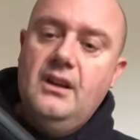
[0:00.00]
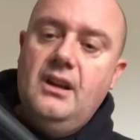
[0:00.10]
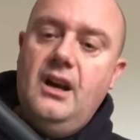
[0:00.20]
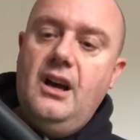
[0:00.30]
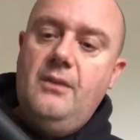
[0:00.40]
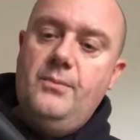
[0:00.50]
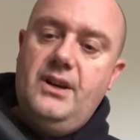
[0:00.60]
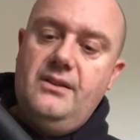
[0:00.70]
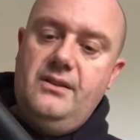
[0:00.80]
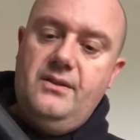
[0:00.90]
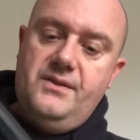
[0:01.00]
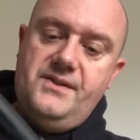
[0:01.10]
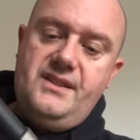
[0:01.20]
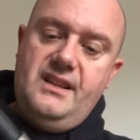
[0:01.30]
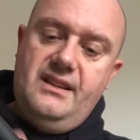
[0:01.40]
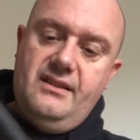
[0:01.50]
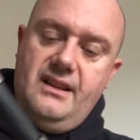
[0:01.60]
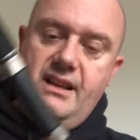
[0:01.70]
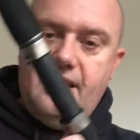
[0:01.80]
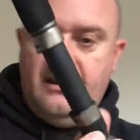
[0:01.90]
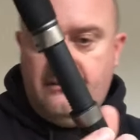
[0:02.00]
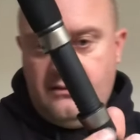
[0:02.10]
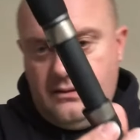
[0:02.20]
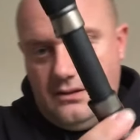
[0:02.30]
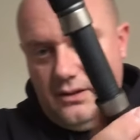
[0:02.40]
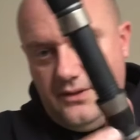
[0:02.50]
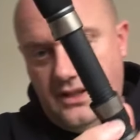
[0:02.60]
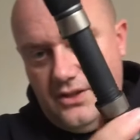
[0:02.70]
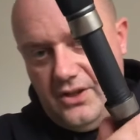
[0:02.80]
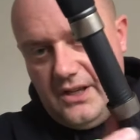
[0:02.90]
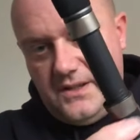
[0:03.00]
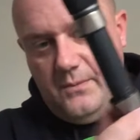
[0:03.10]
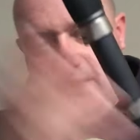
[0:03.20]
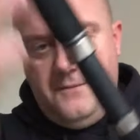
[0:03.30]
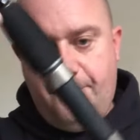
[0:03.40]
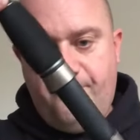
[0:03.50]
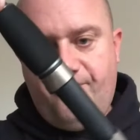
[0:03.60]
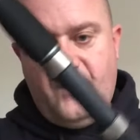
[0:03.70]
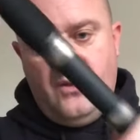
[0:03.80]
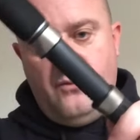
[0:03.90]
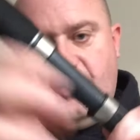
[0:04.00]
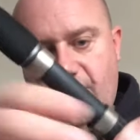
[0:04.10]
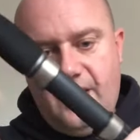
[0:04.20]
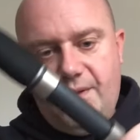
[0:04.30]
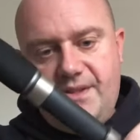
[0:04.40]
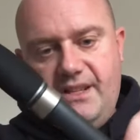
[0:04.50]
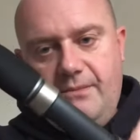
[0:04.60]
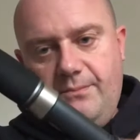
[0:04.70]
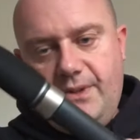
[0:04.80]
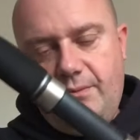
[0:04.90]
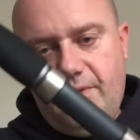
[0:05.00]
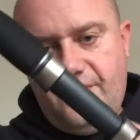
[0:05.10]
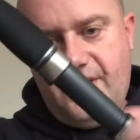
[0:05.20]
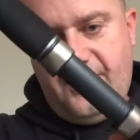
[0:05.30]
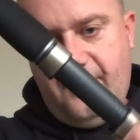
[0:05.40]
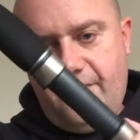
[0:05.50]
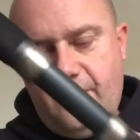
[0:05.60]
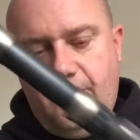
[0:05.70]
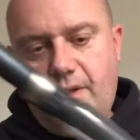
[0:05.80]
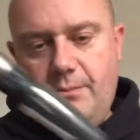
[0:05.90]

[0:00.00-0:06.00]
But you can see that here, got the adjustment, reel goes in, but we're adjusting from the bottom.